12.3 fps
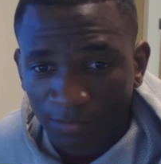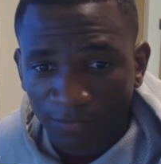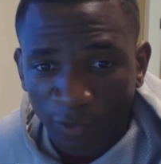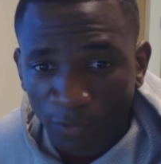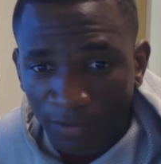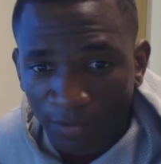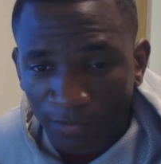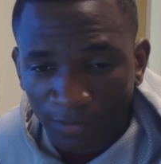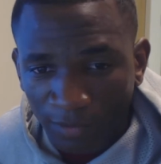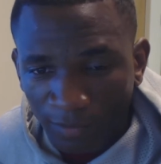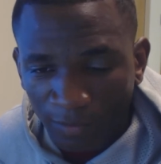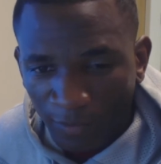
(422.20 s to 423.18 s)
Fool me,
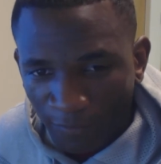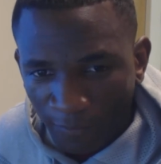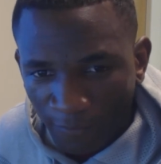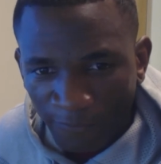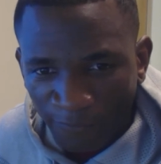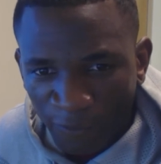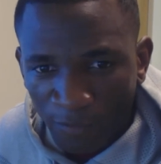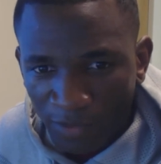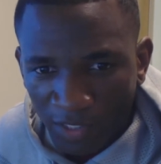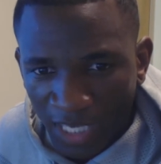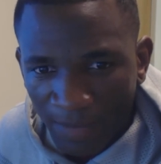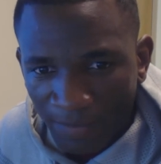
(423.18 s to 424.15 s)

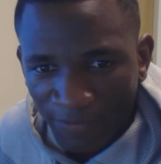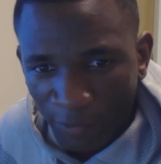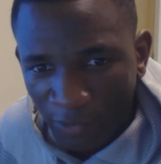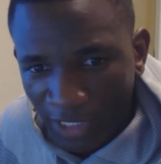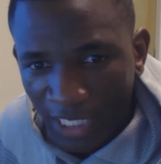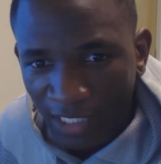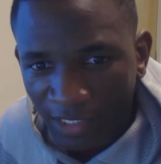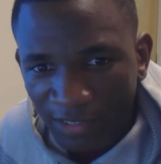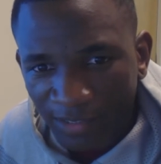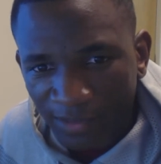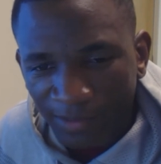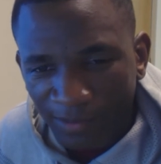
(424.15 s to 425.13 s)
you can't be fooled again.
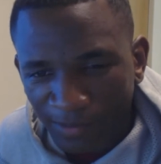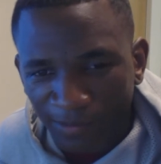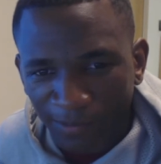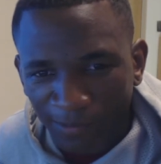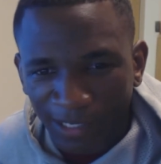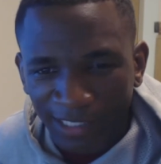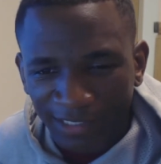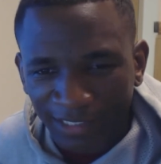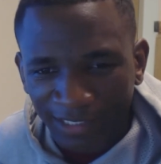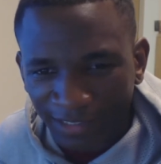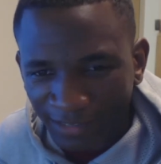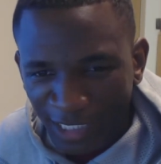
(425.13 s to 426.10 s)
Right?
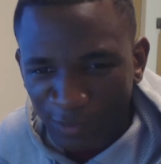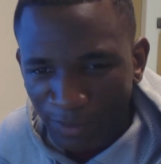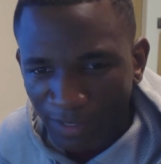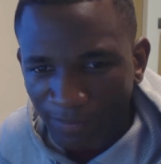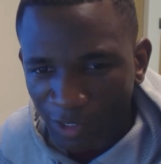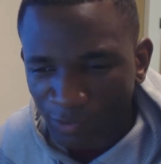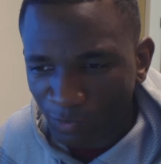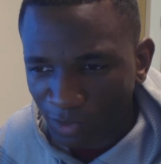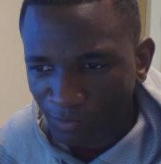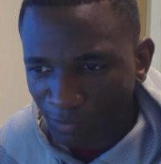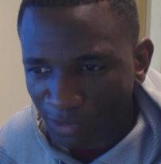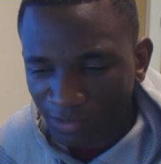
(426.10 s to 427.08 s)
That's pretty much
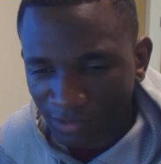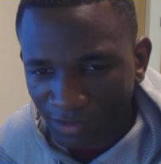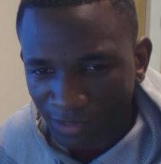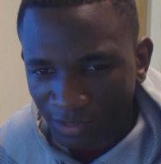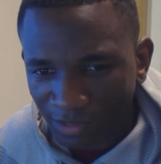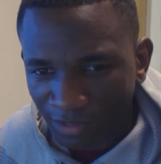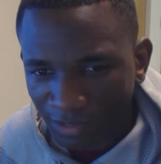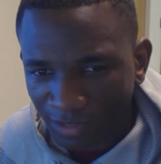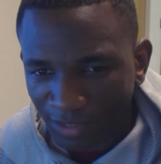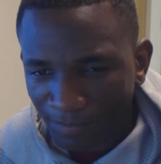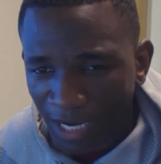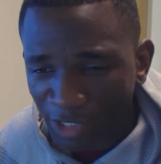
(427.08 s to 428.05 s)
what
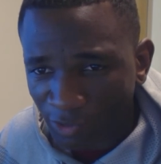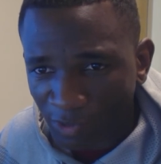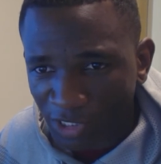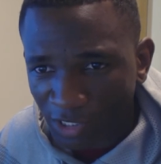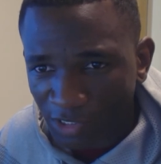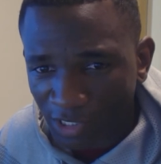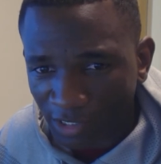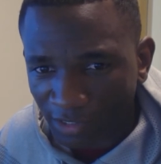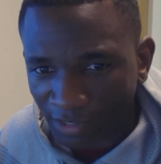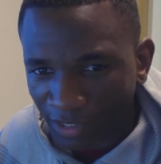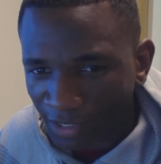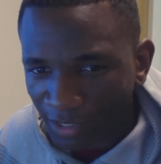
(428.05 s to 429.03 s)
the mantra with Chael
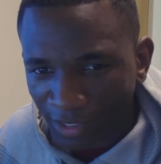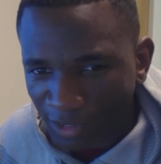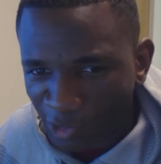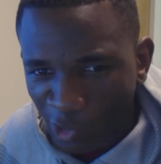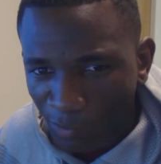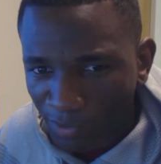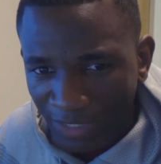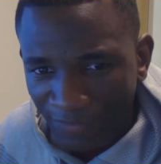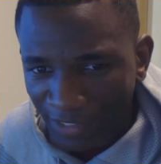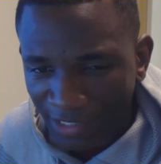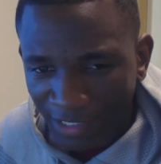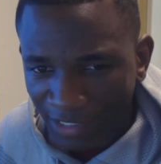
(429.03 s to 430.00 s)
Sonnen. Don't
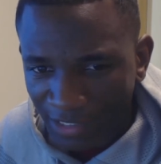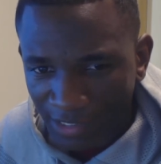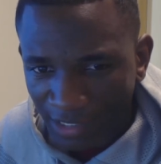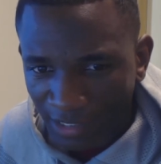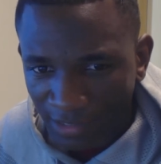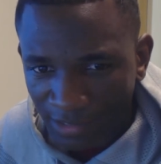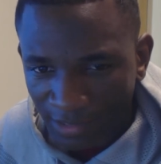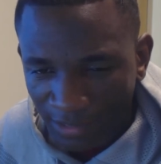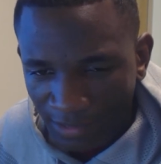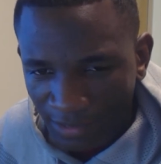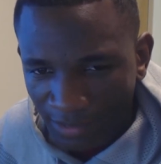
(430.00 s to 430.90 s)
believe anything he says.